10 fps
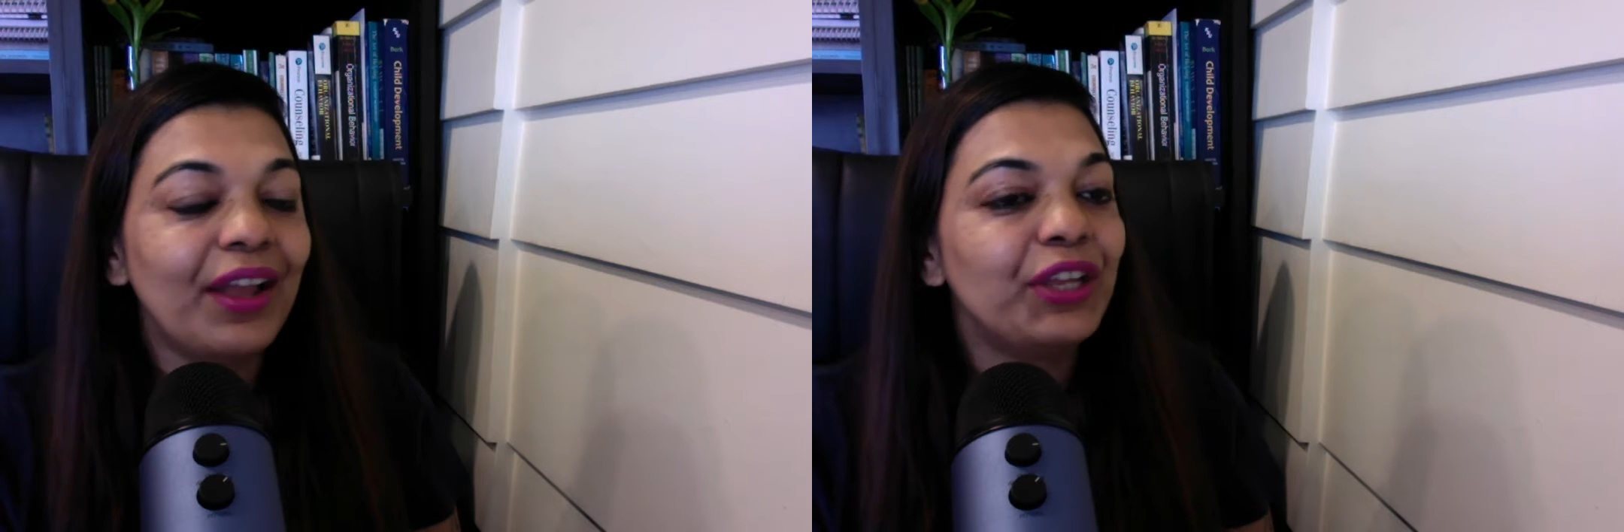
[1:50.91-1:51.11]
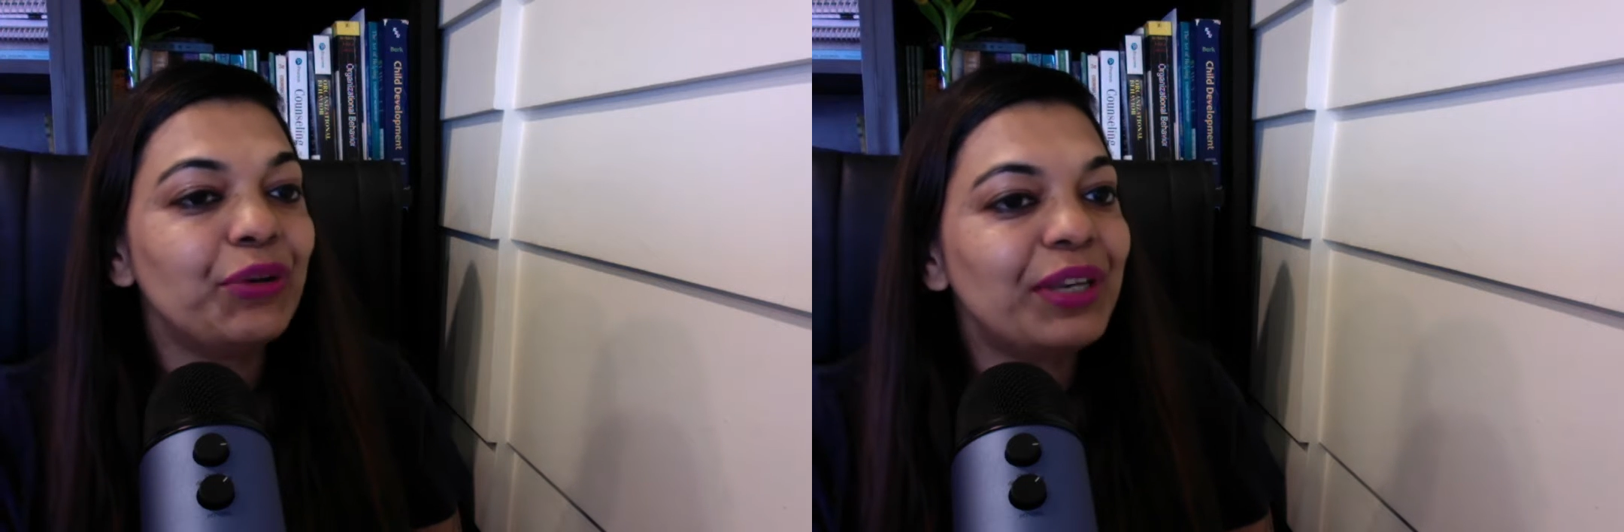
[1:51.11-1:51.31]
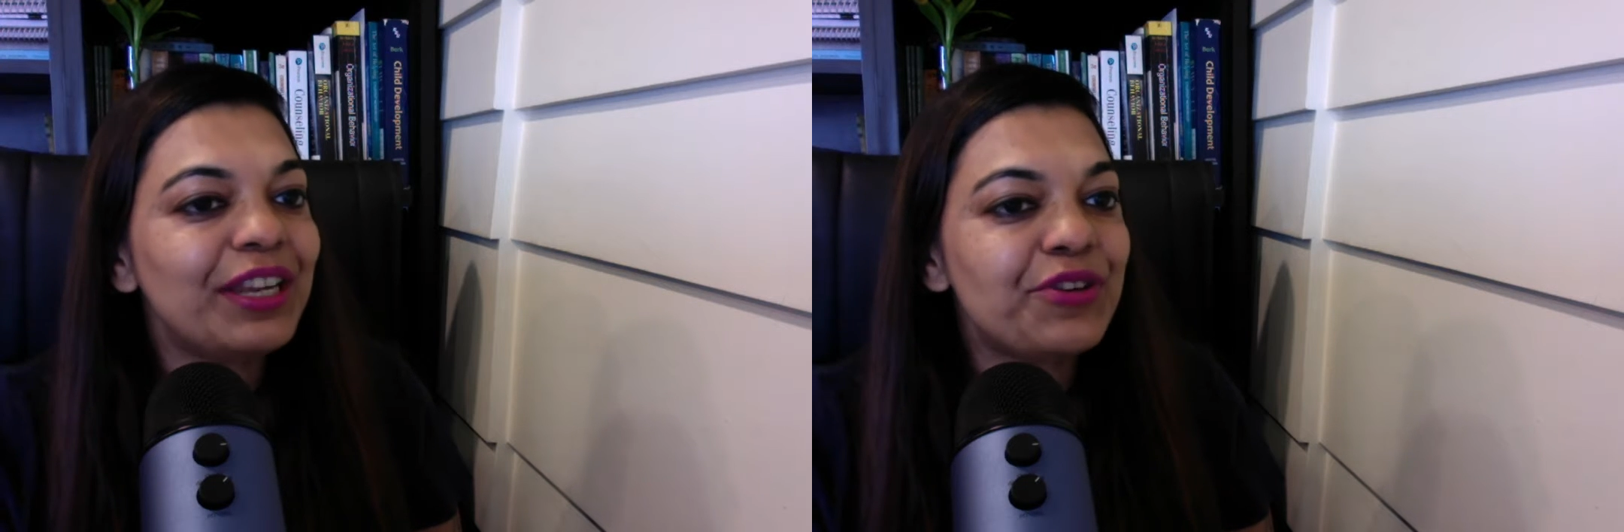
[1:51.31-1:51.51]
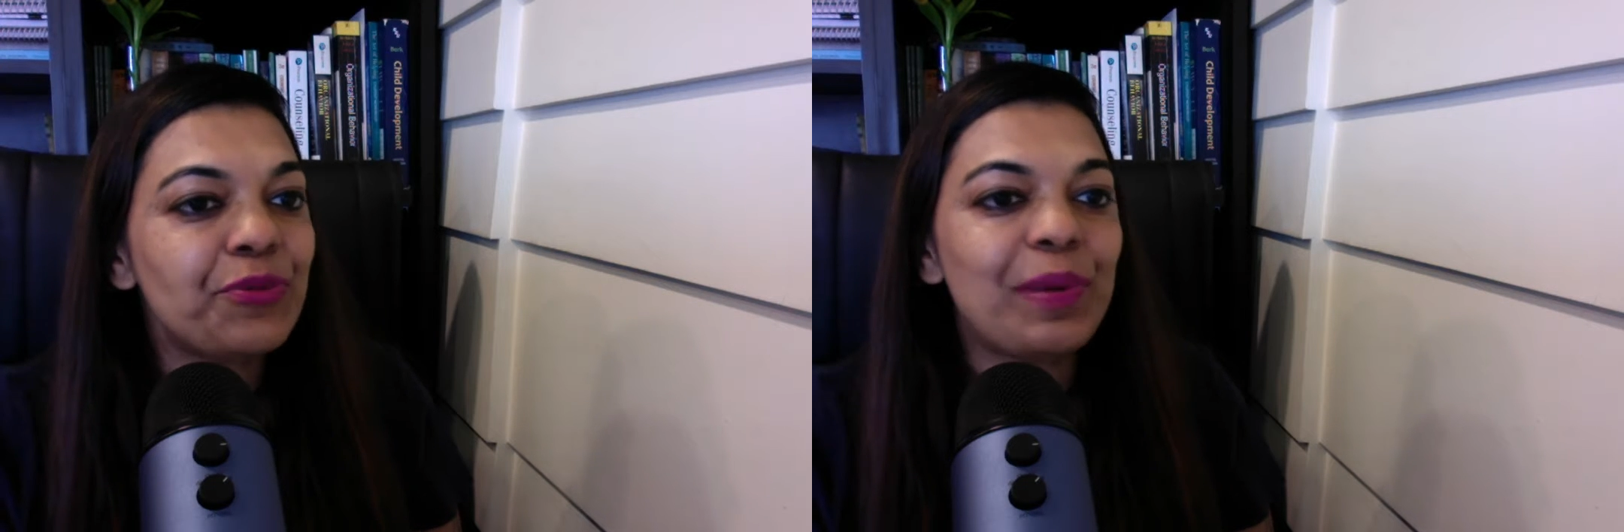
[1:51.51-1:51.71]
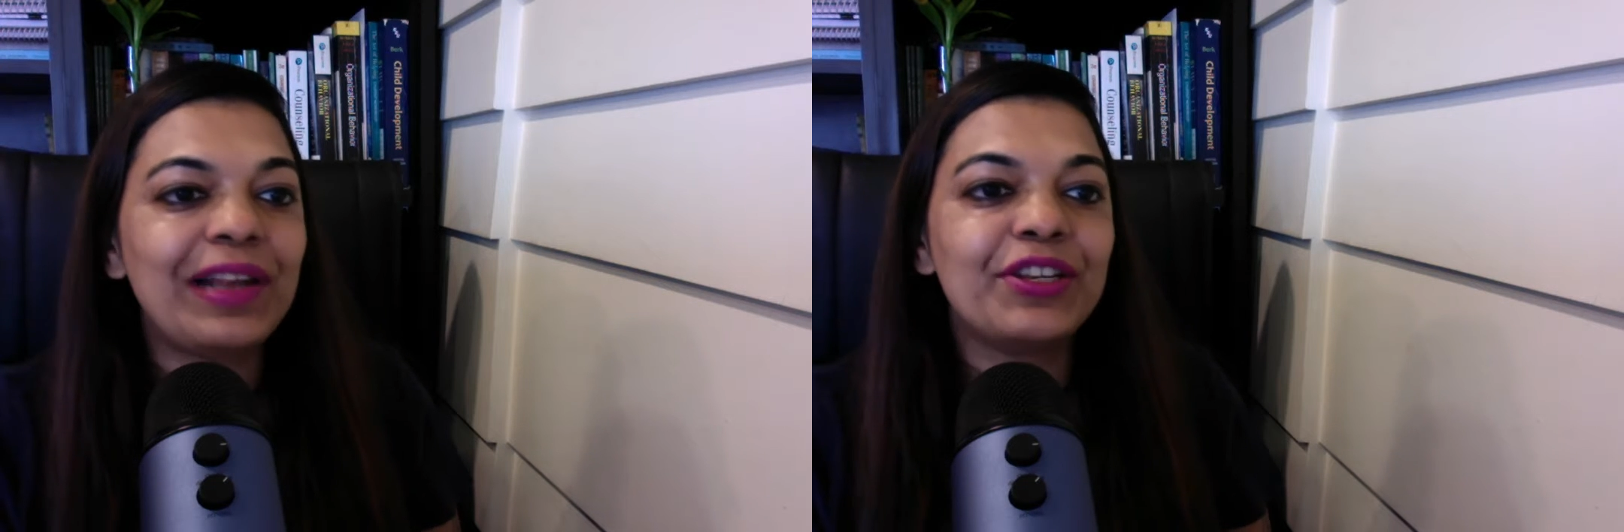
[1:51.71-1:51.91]
You need to
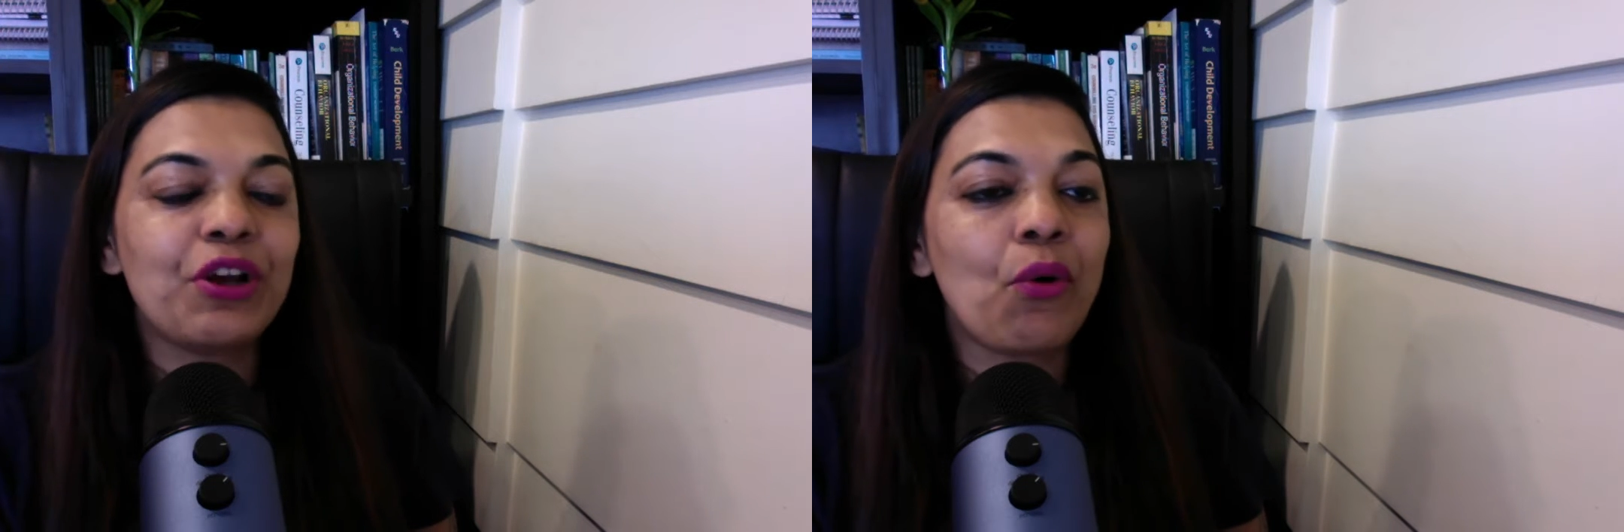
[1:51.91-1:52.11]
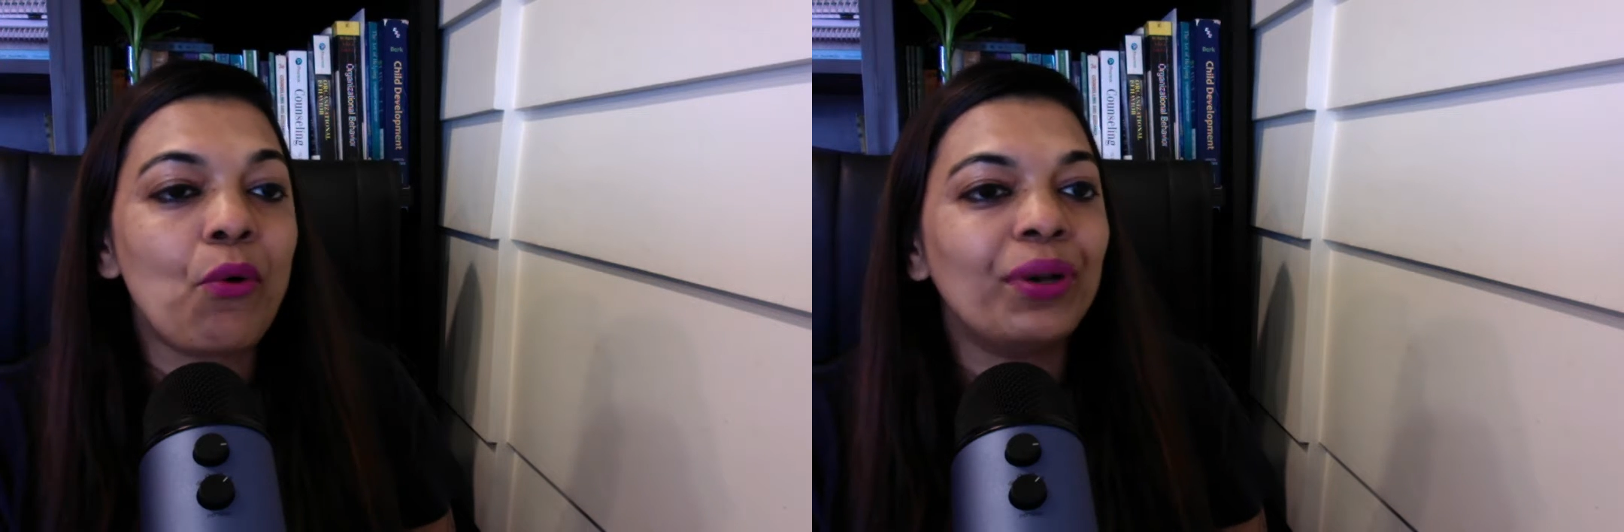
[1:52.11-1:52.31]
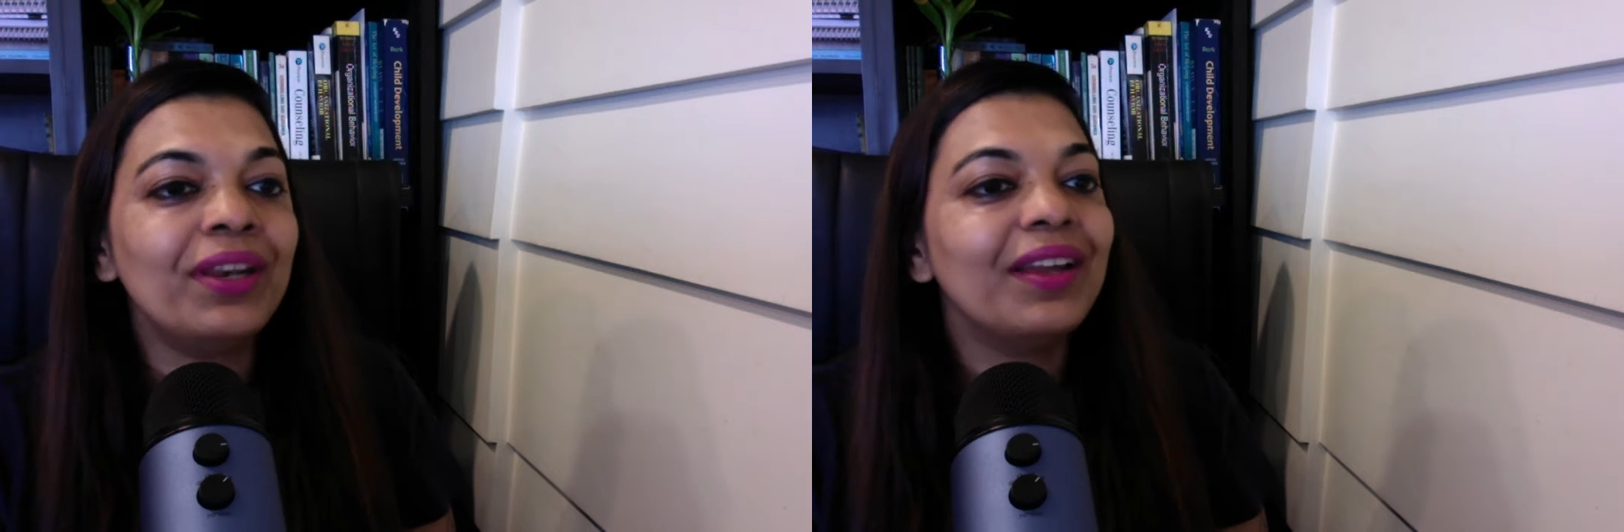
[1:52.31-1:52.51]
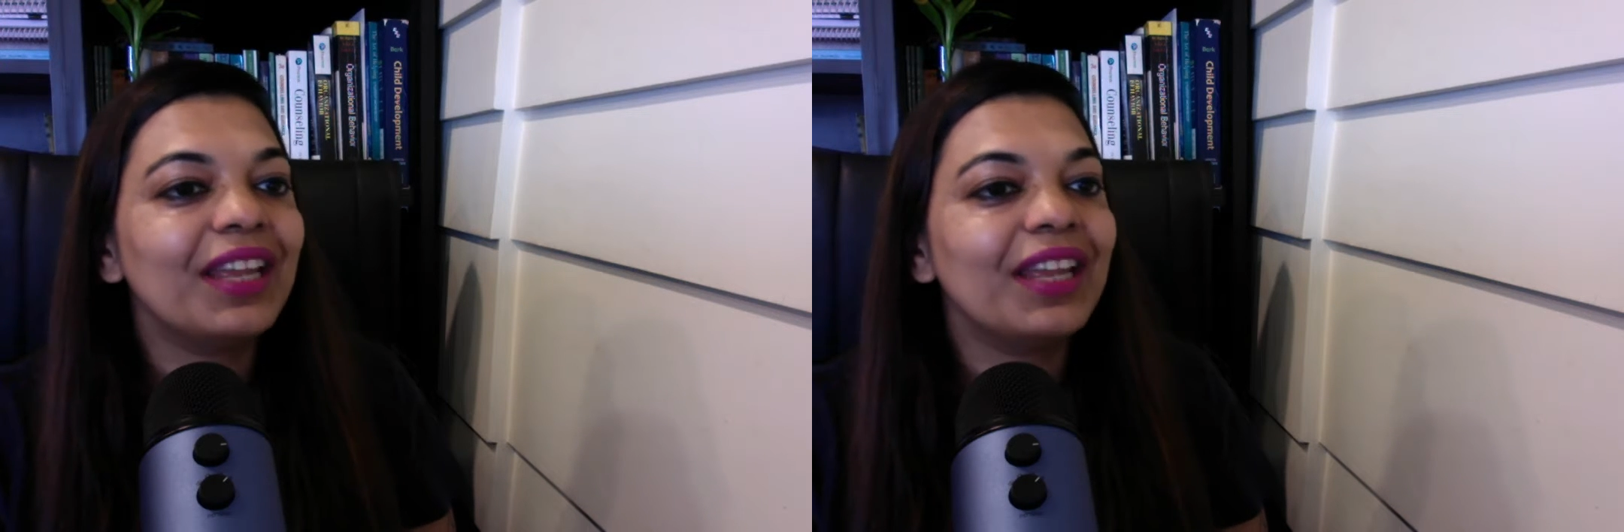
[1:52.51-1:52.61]
build your own